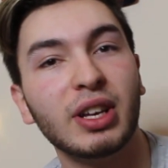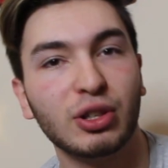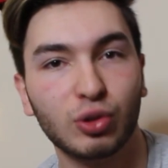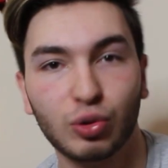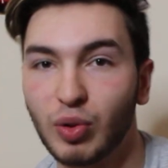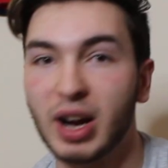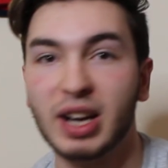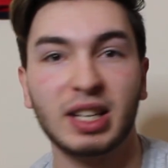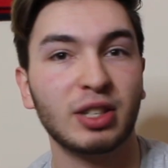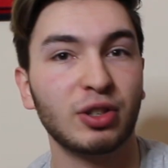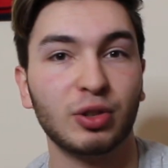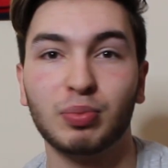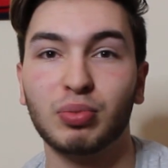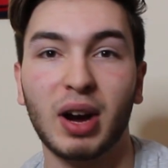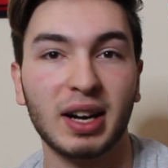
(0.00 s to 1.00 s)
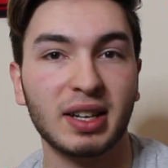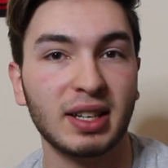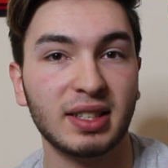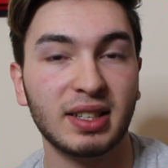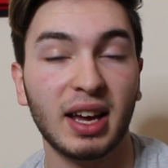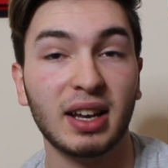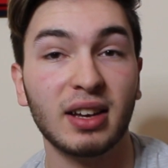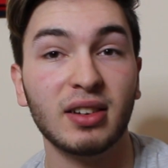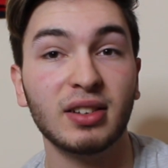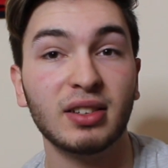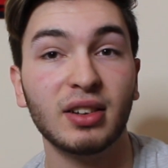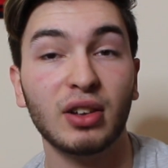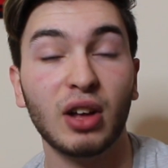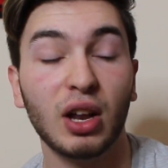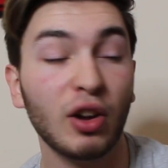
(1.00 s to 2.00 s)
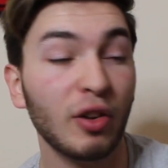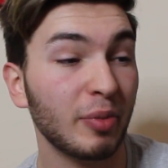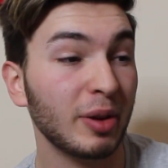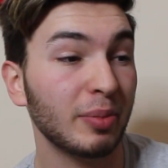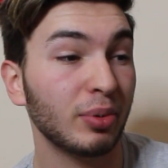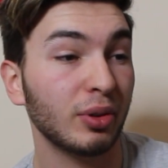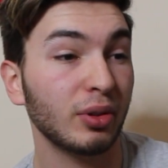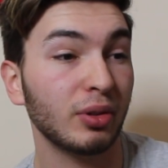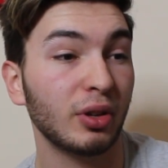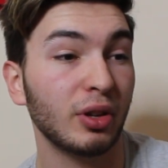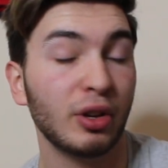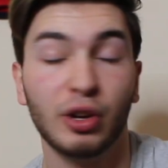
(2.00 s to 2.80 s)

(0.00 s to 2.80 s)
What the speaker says: it's great to just practice. And a lot of people